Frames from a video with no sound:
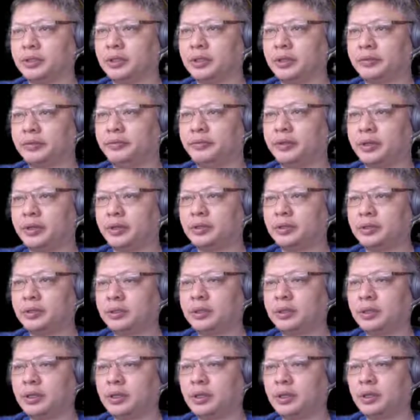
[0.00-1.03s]
very
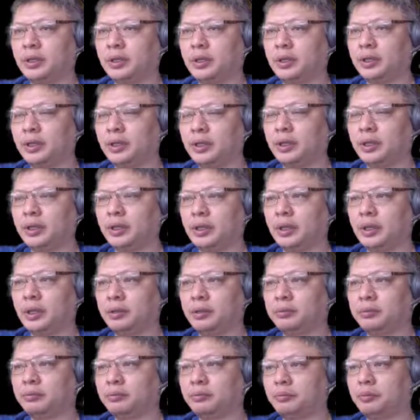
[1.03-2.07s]
significant,
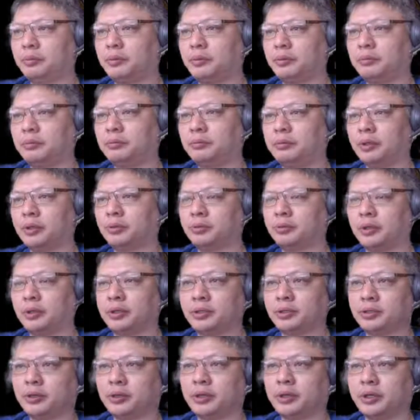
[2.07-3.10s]
and
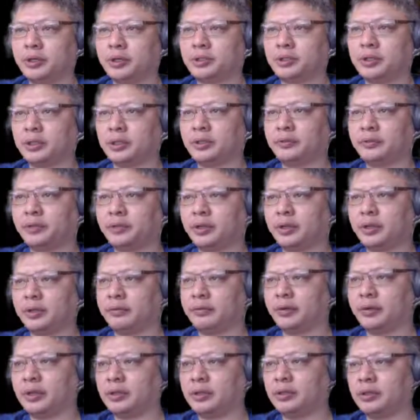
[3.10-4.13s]
red will enjoy a
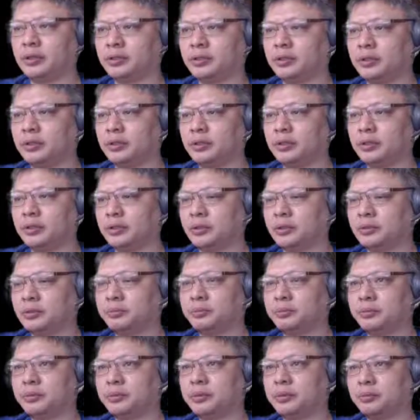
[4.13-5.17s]
significant advantage in
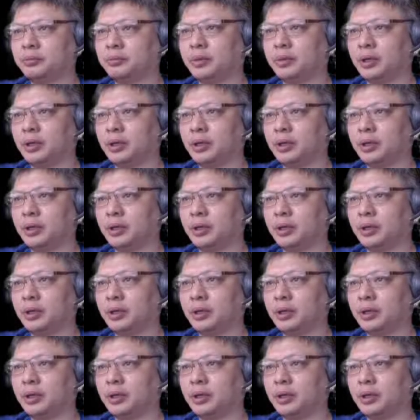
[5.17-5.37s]
this